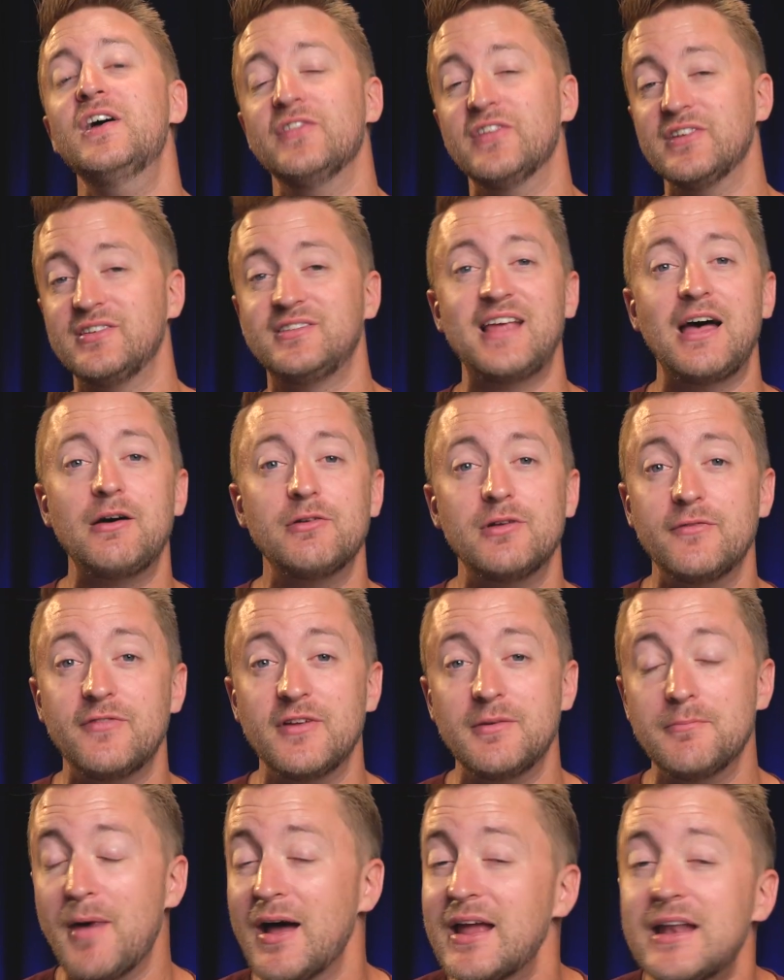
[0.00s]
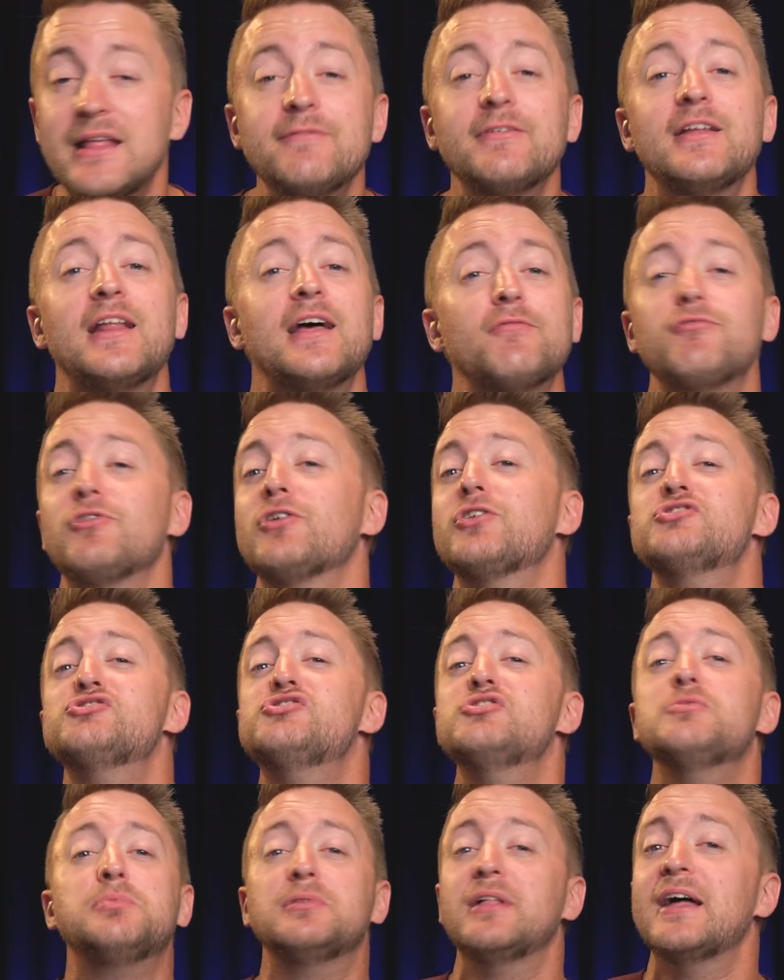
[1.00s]
the sound of and might even have learned
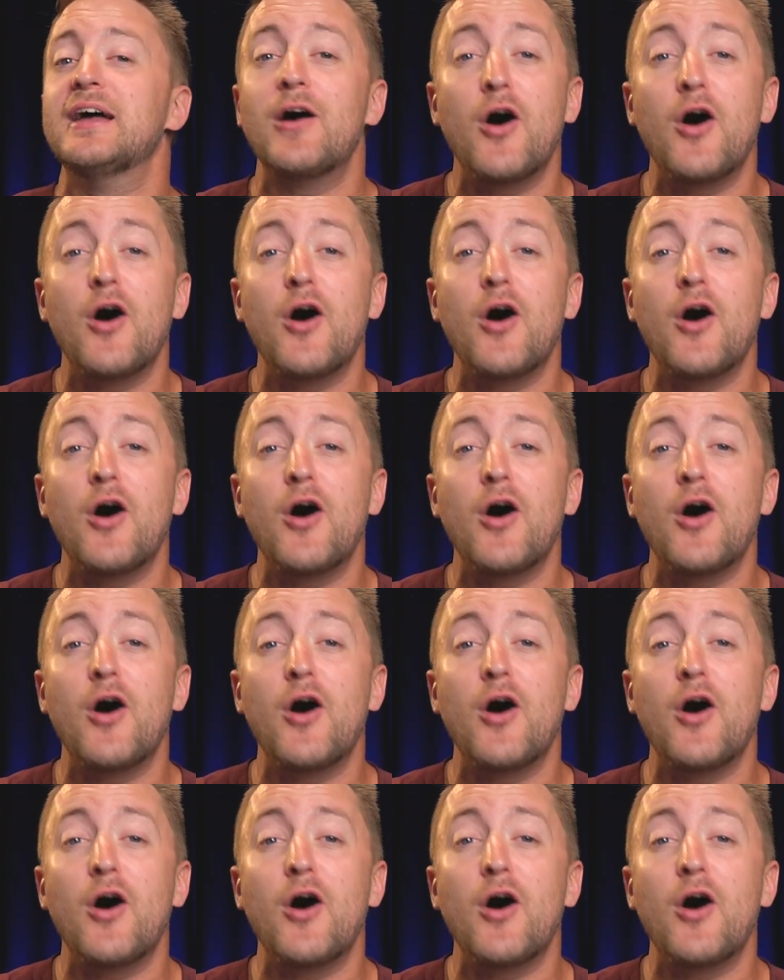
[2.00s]
to play